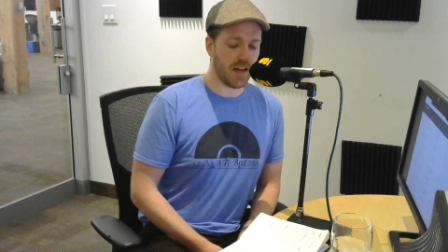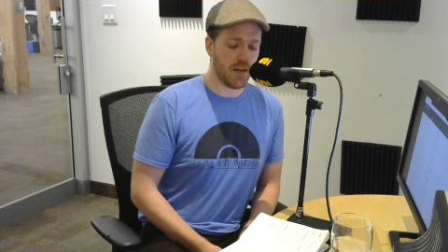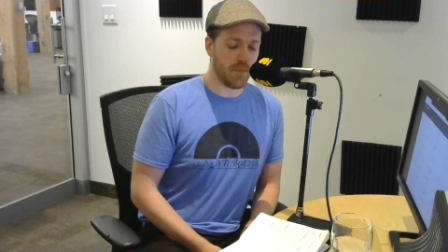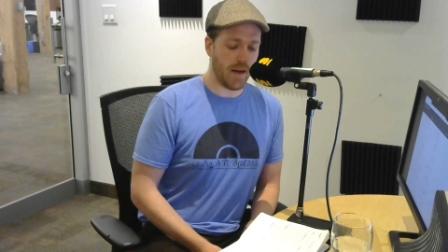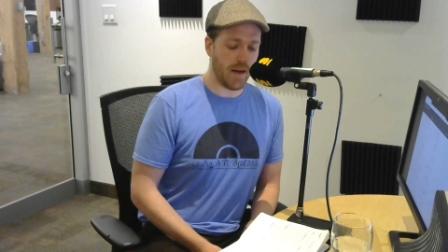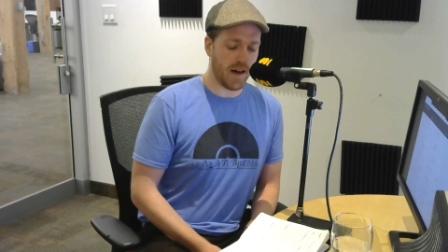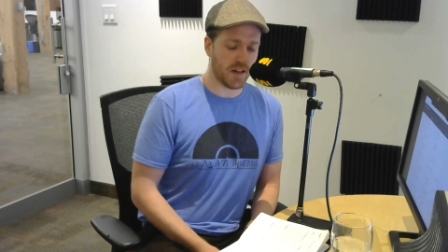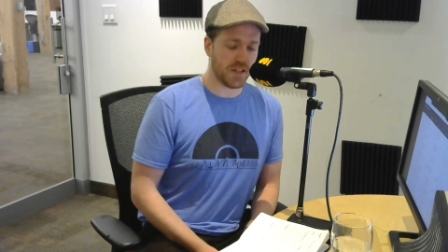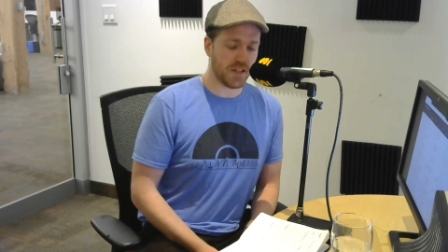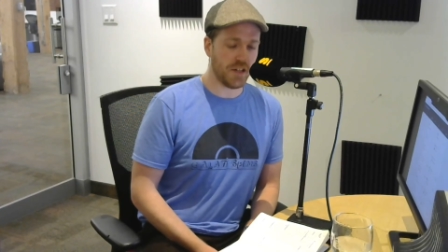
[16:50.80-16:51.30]

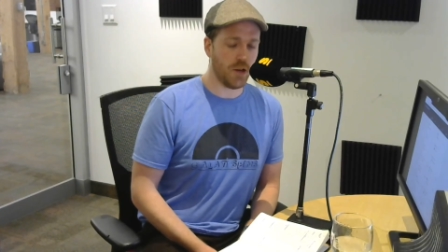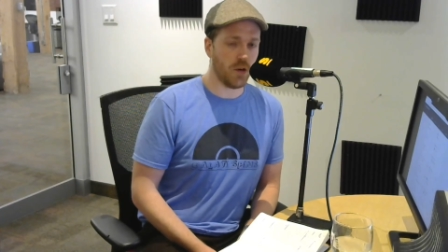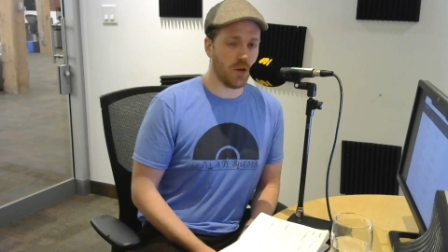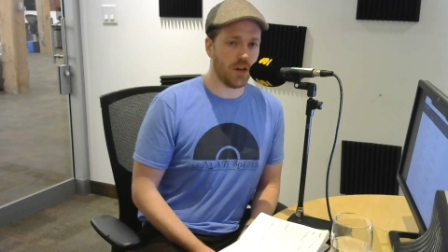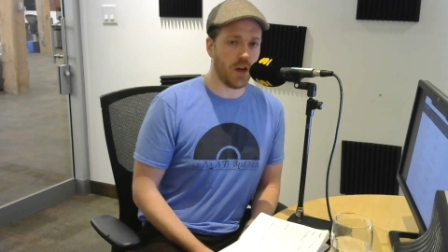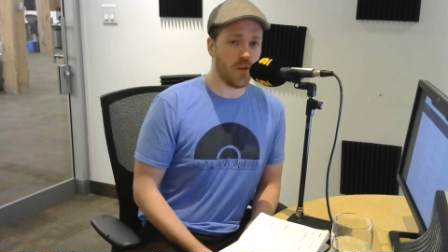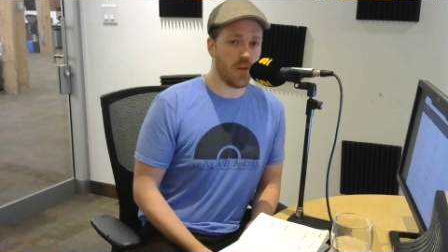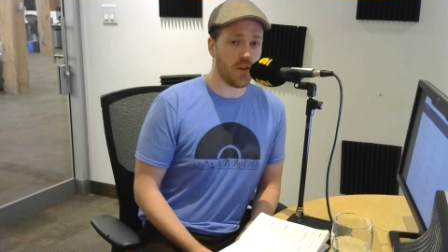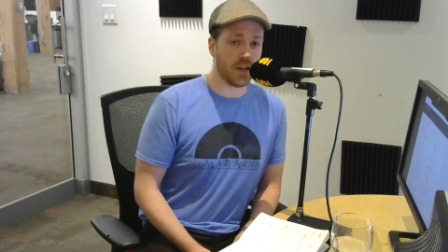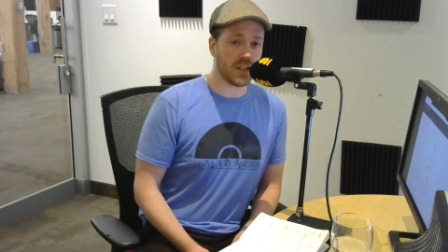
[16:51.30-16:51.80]
backs, you know, on
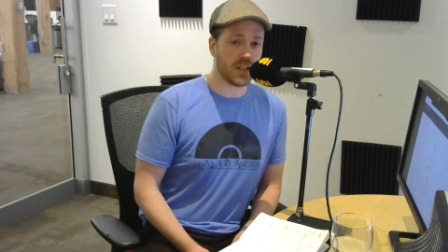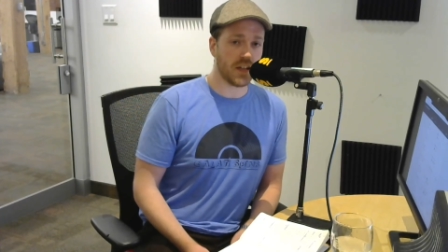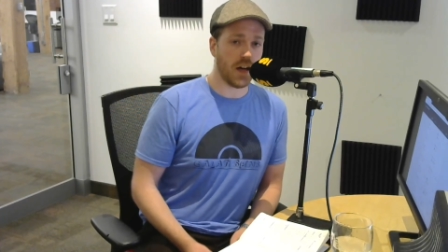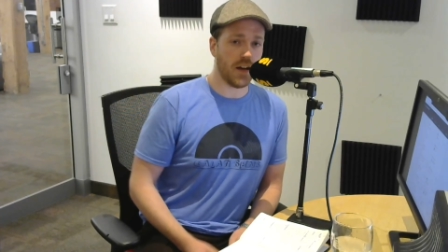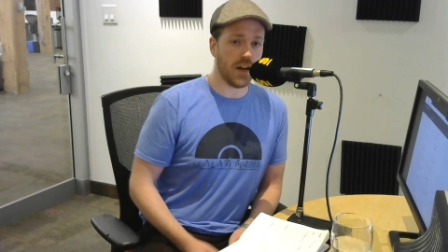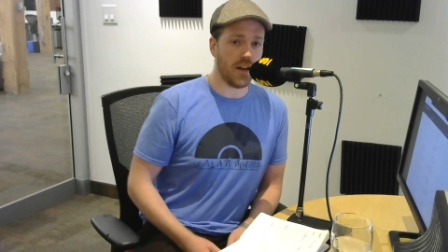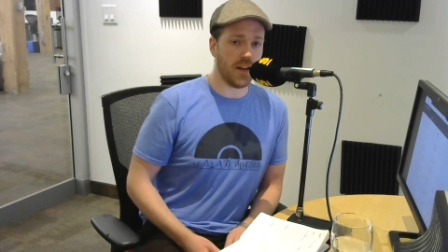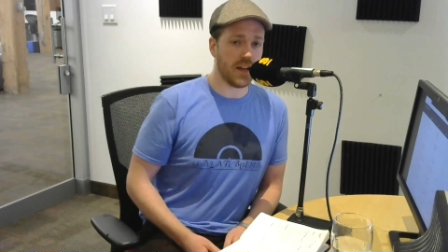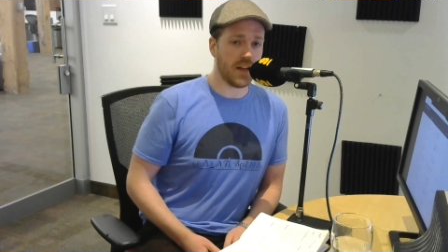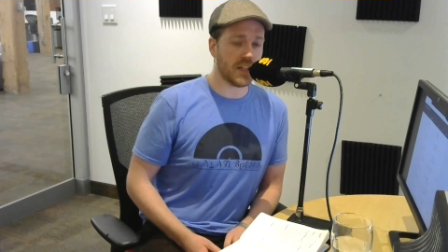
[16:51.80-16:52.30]
the other
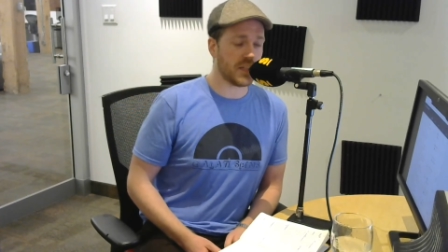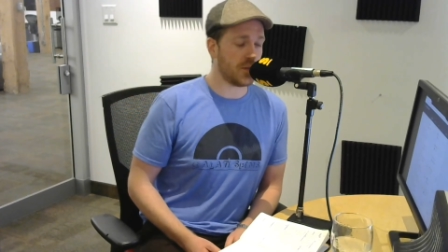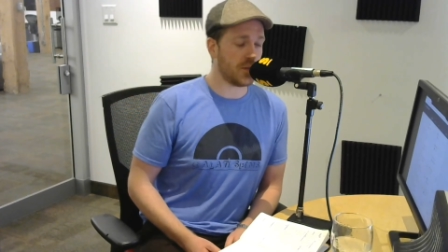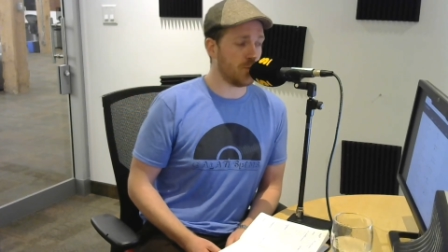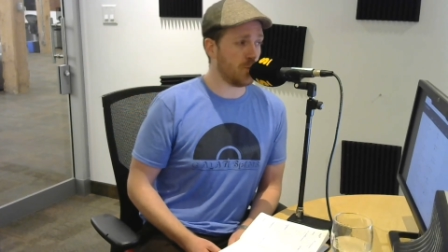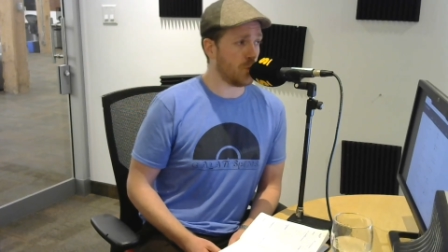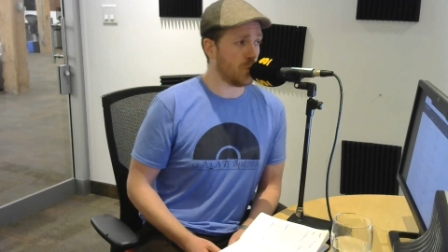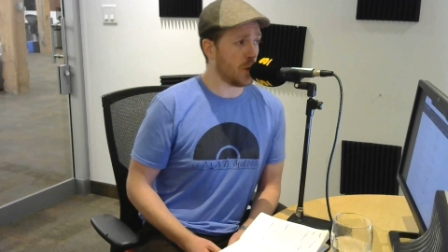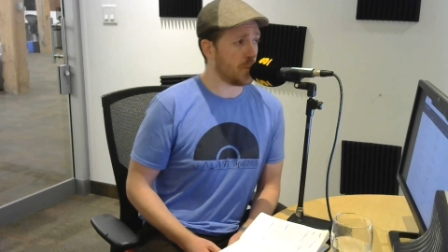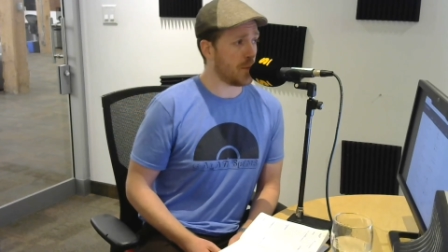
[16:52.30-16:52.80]
side of this,
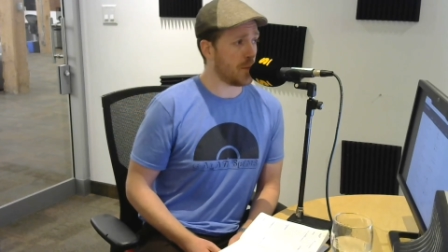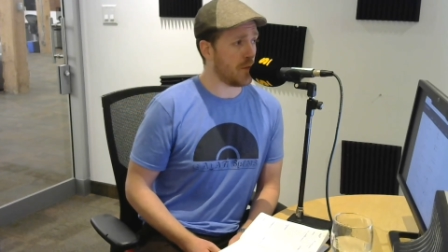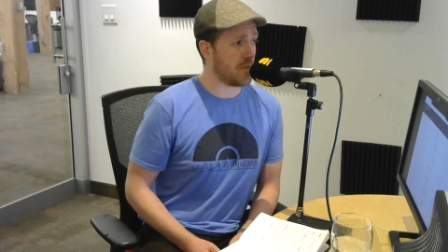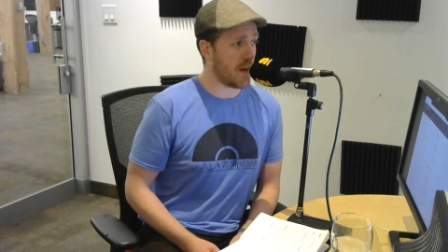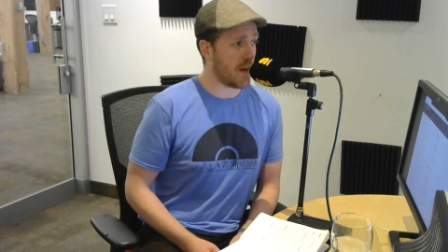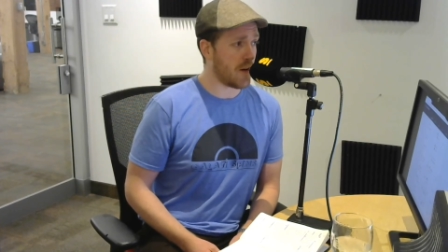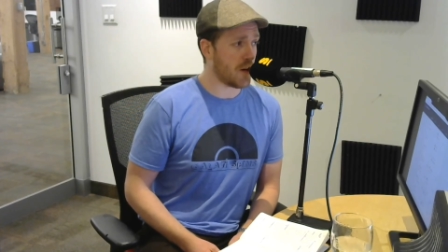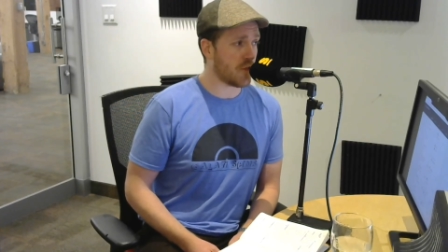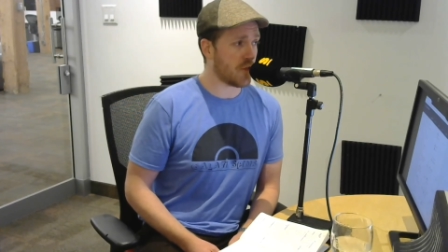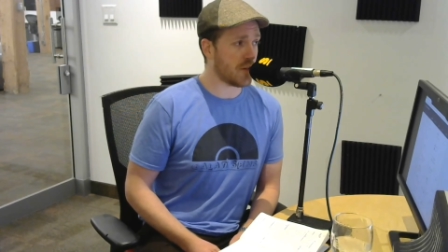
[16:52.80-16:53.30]
we've been
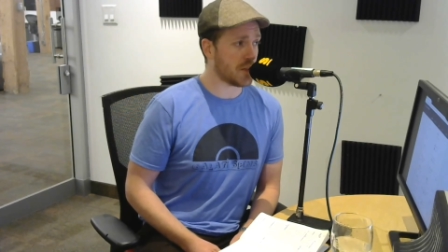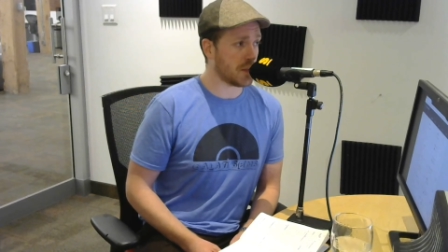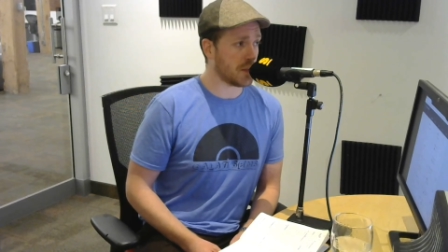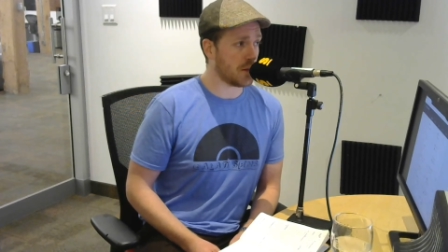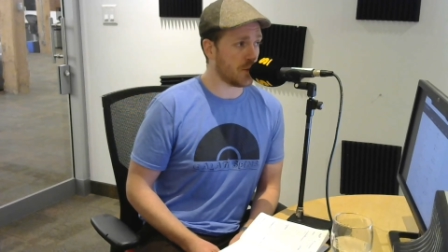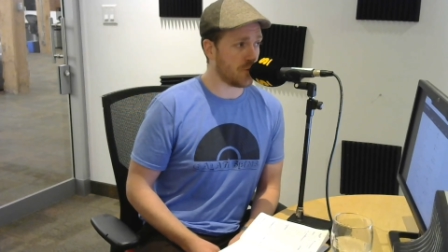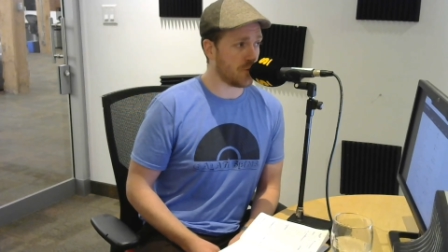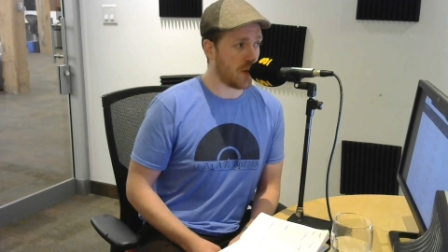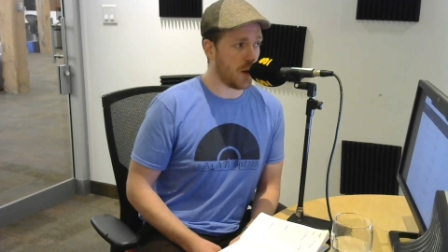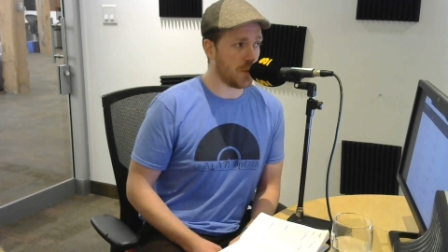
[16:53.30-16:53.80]
very critical
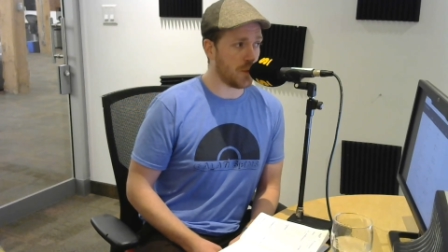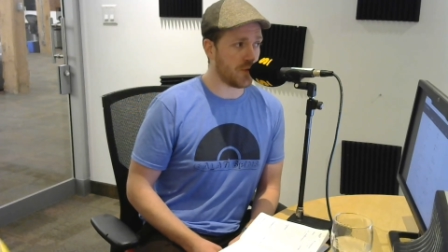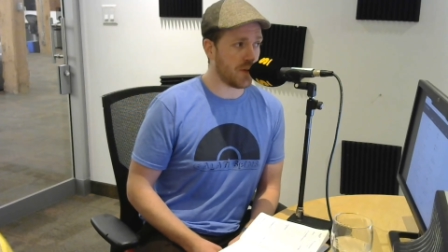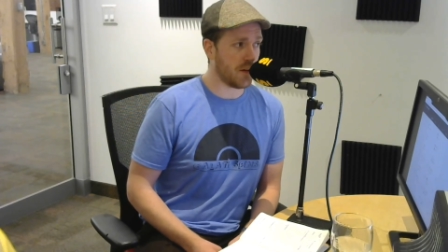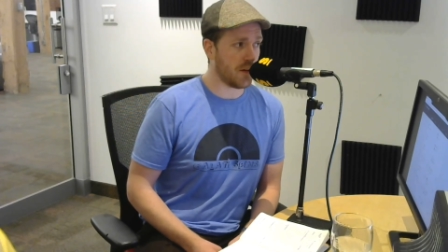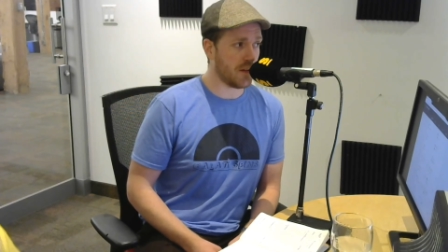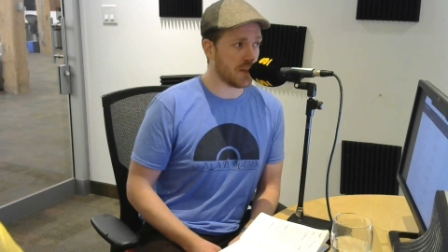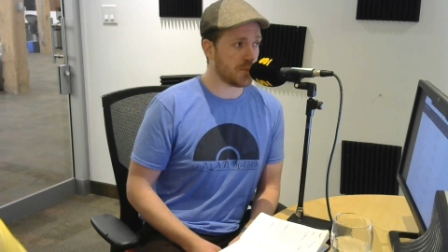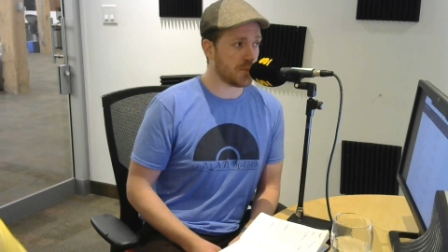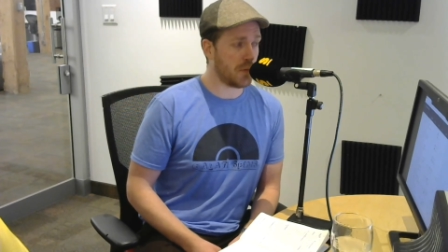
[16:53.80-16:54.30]
of Real Madrid
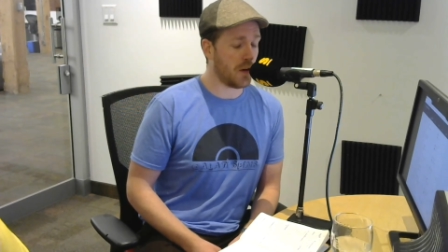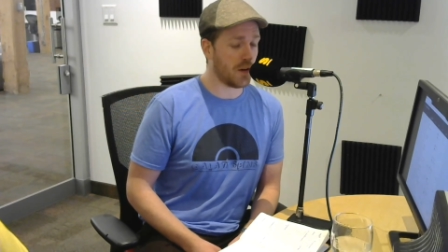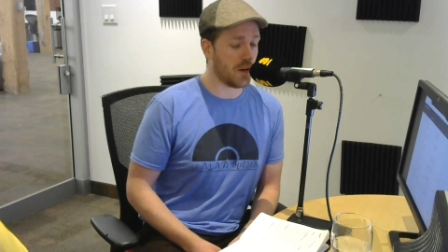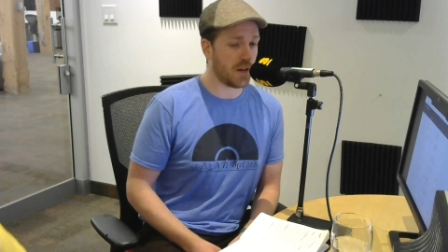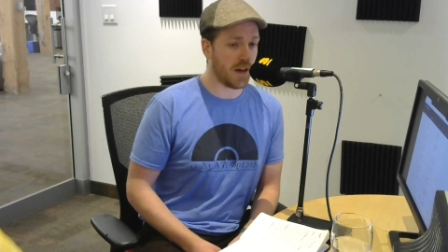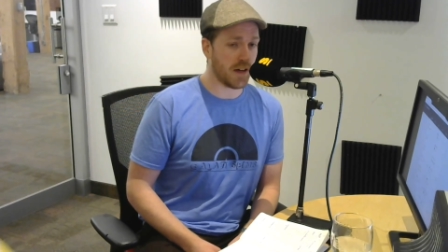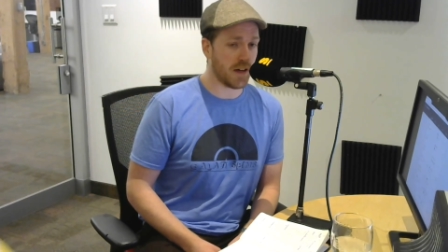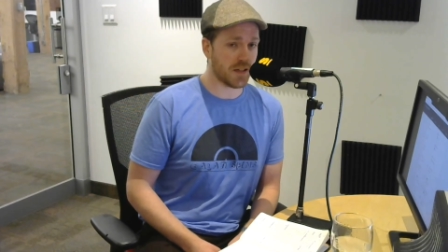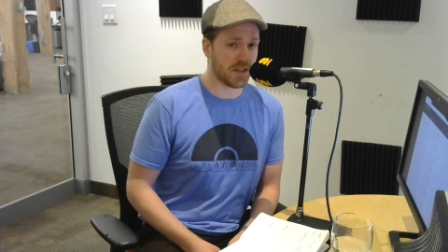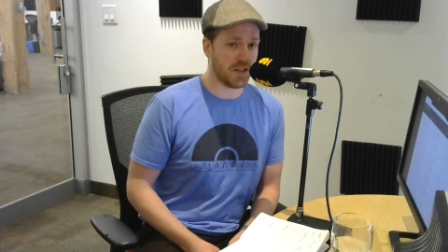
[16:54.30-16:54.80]
on this
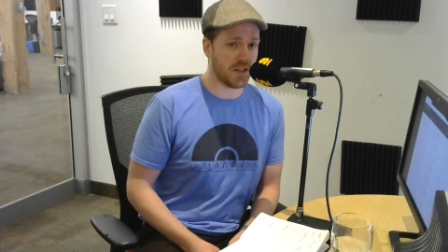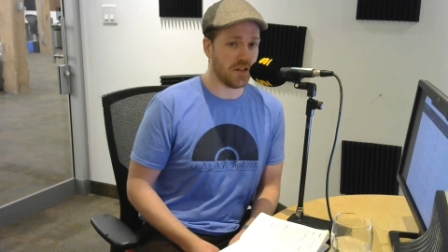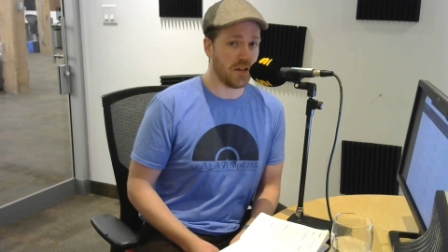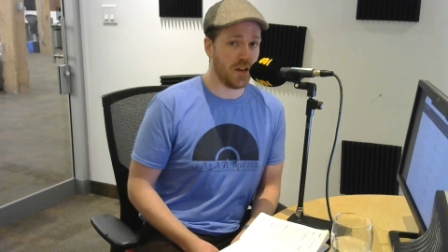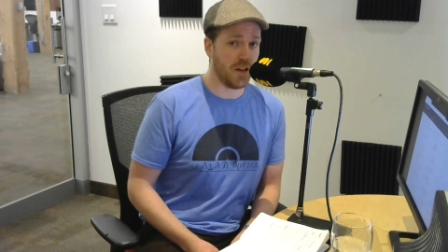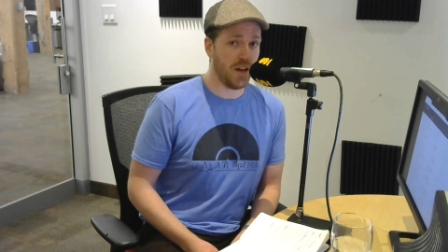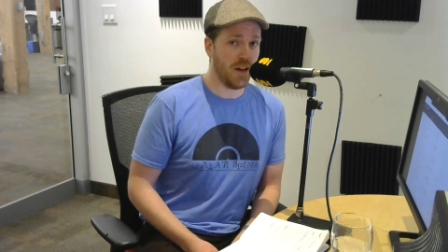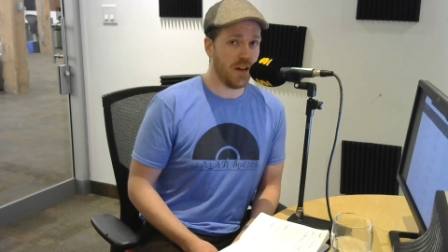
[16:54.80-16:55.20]
podcast, and